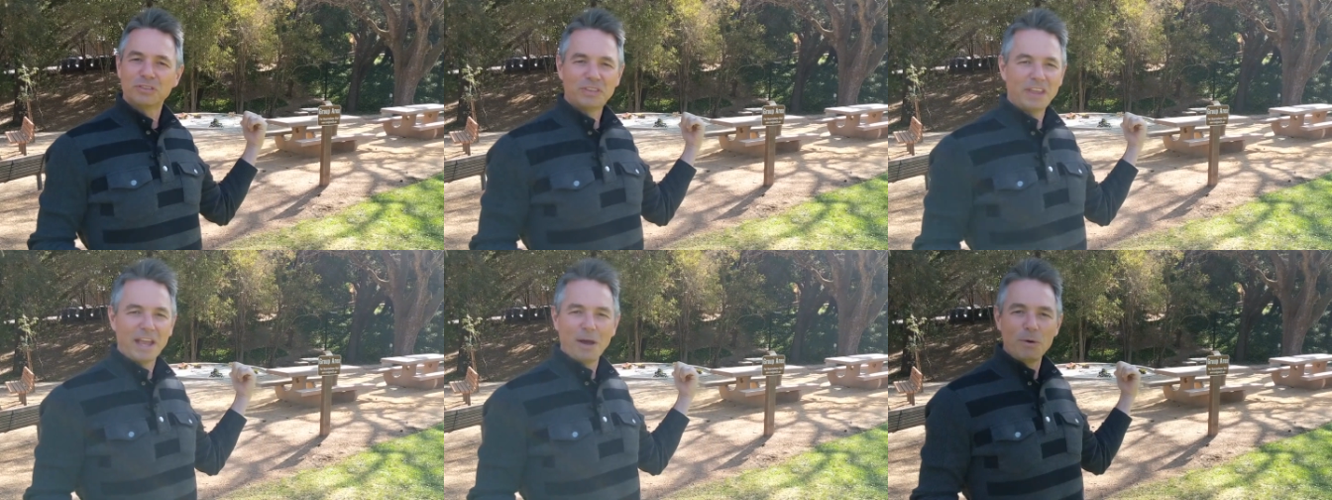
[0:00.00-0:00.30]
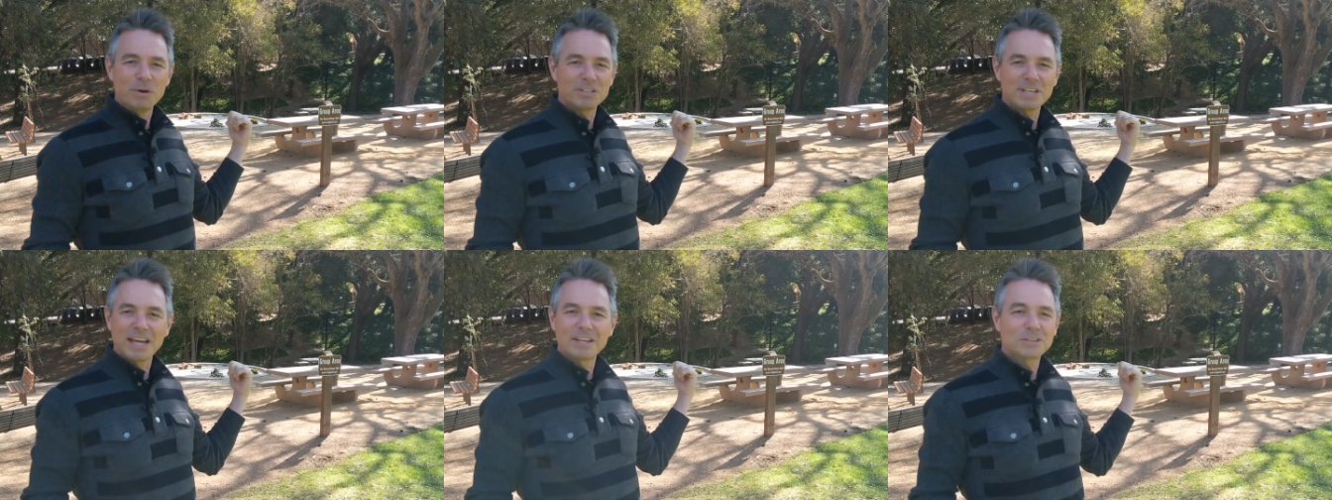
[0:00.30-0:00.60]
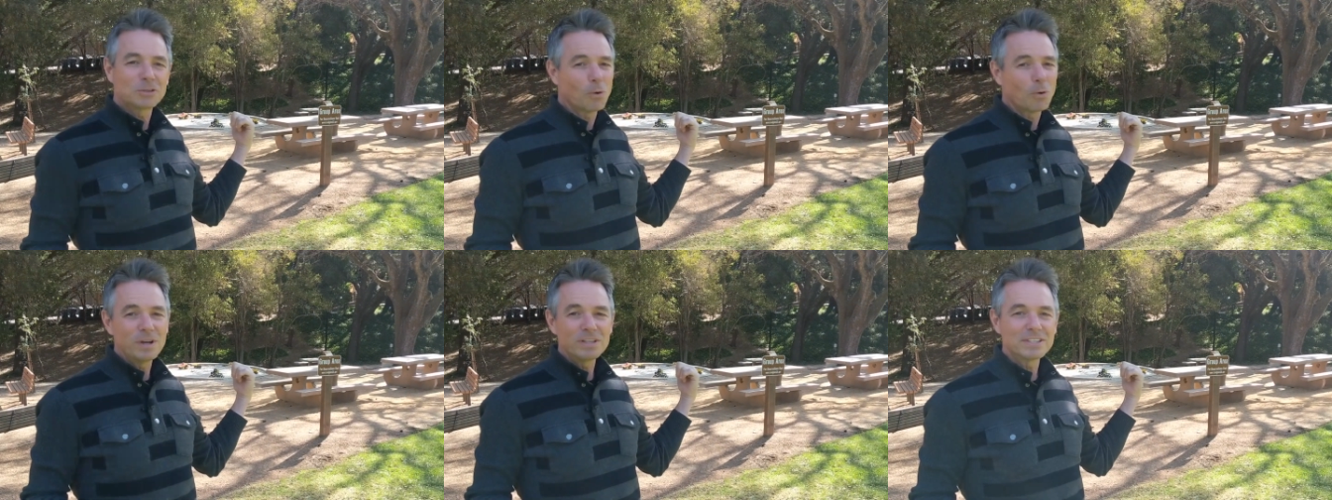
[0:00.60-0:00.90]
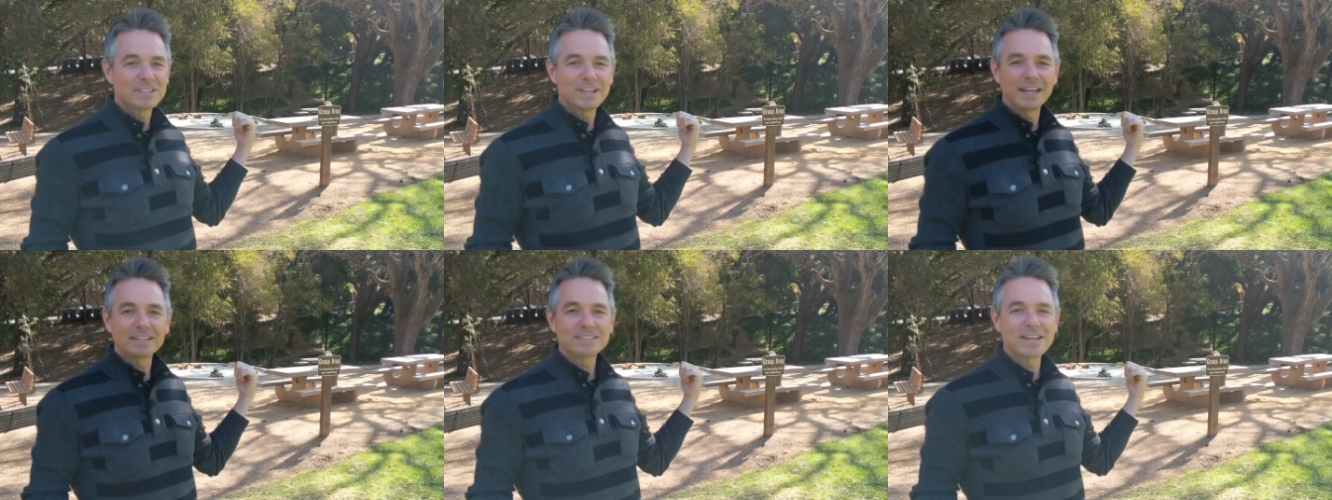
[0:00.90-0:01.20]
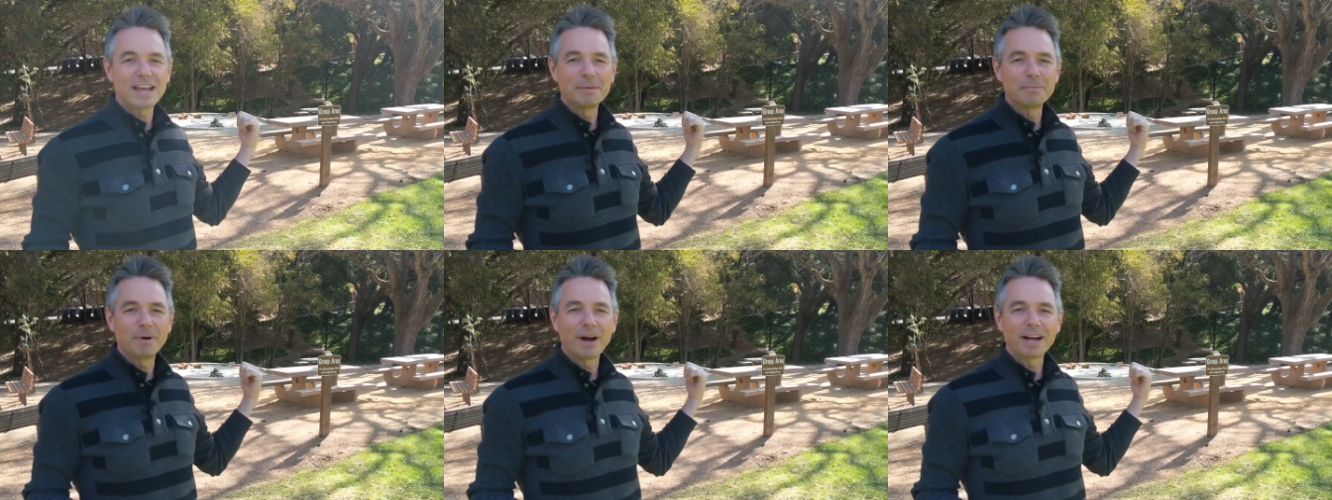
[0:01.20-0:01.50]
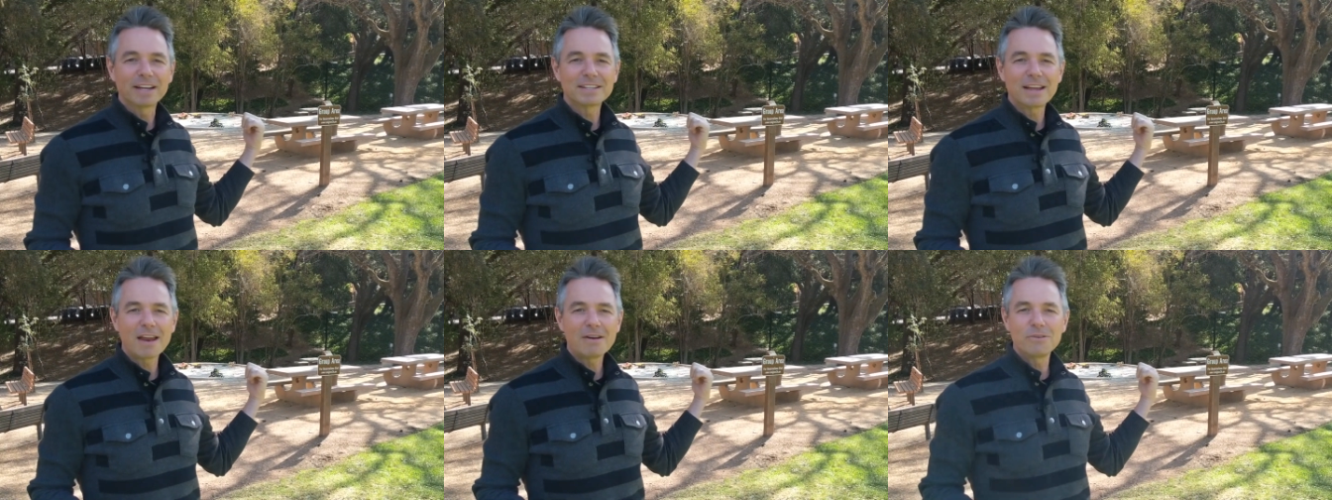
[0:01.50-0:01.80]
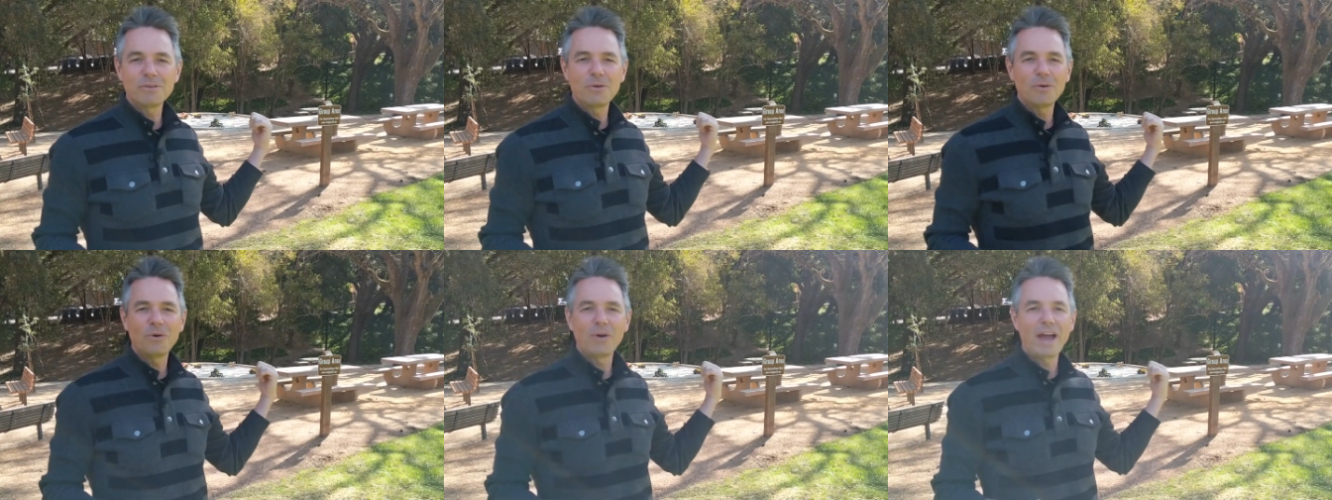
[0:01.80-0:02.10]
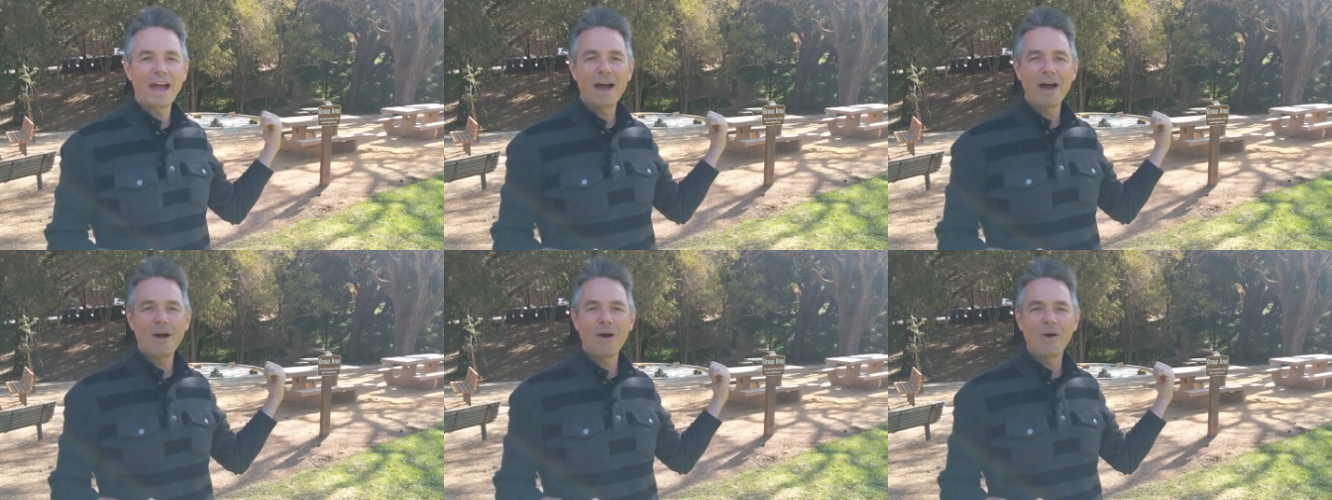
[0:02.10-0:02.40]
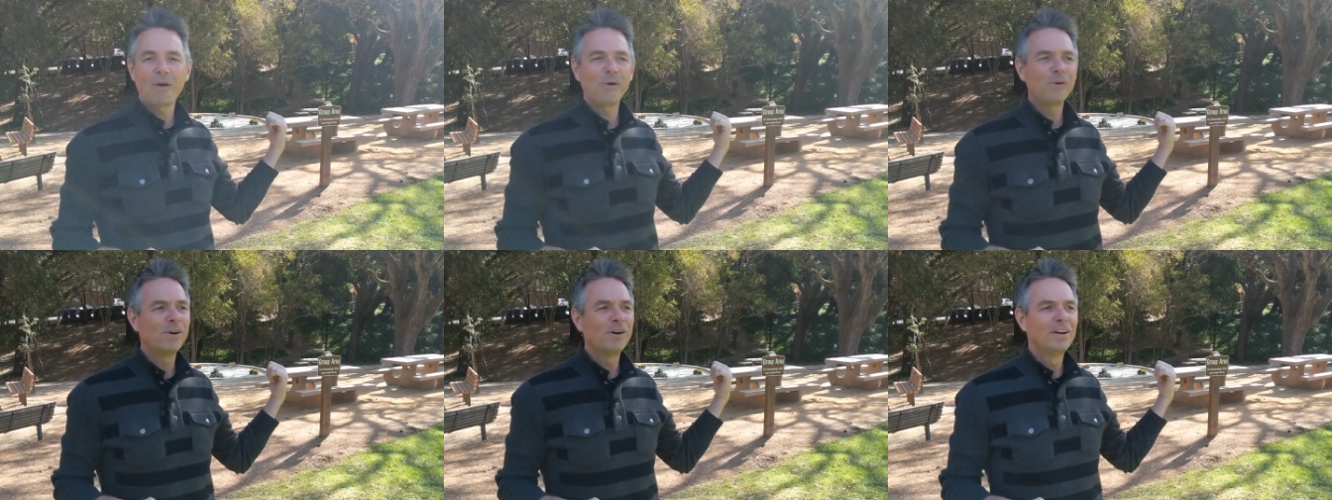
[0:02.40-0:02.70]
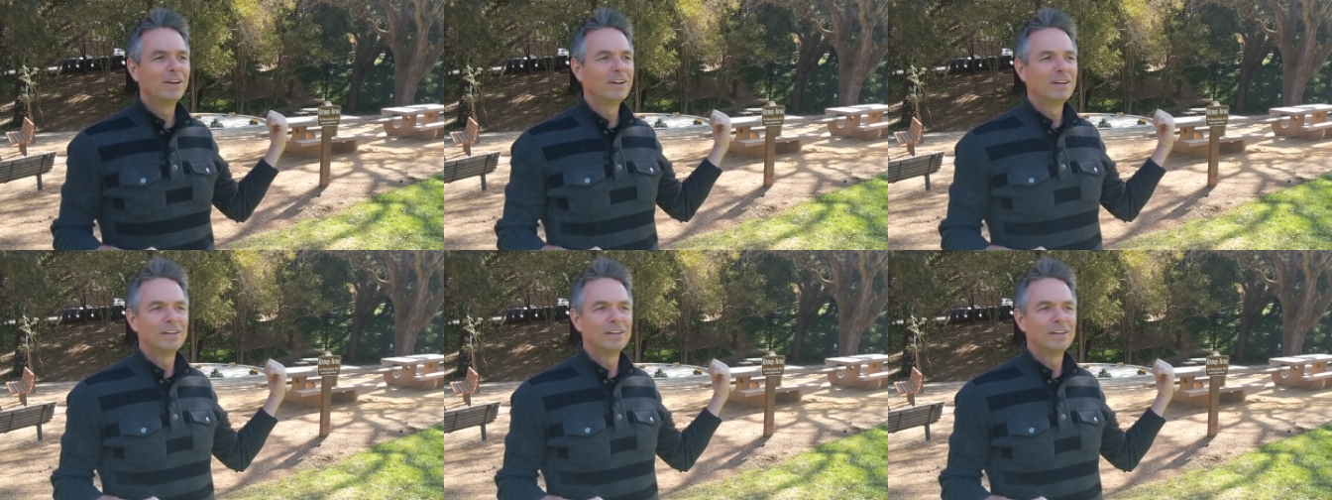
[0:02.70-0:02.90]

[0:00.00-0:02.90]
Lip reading: they always had toys in that sandbox. I don't know how,